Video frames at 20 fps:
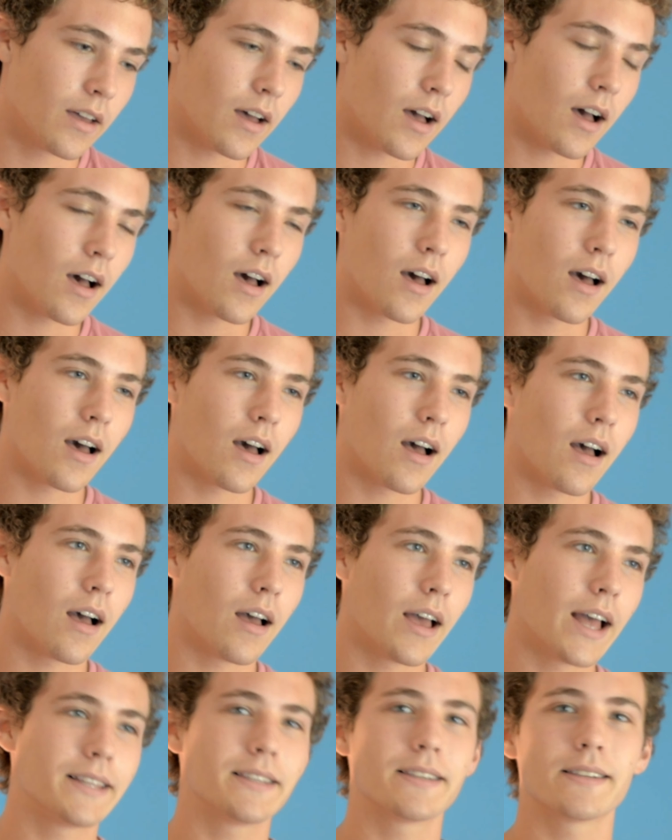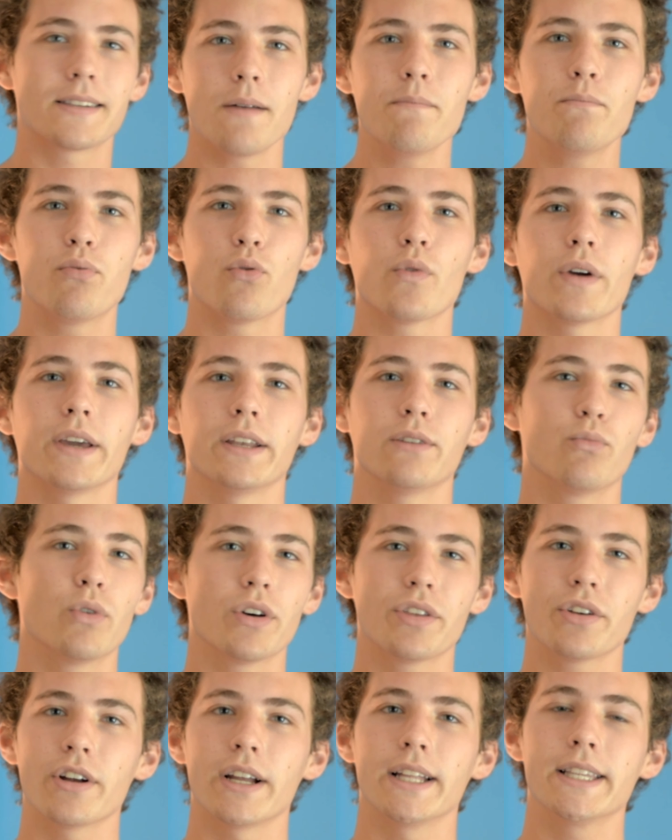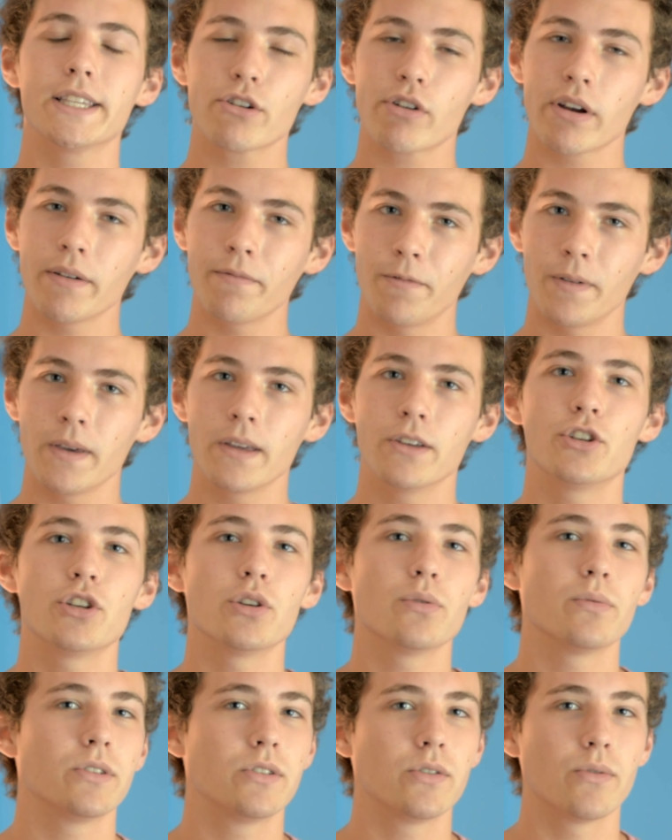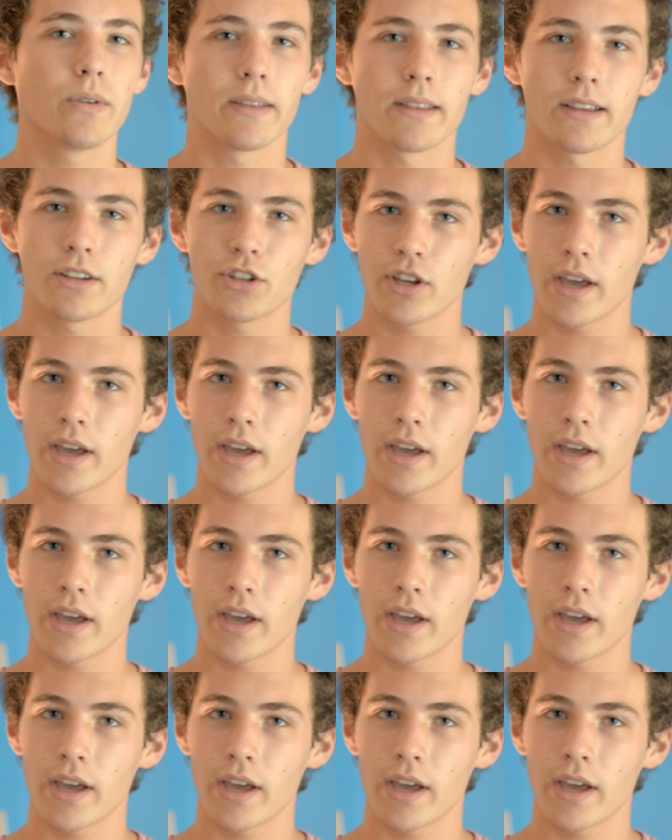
at some point with her Instagram feed, she was doing this.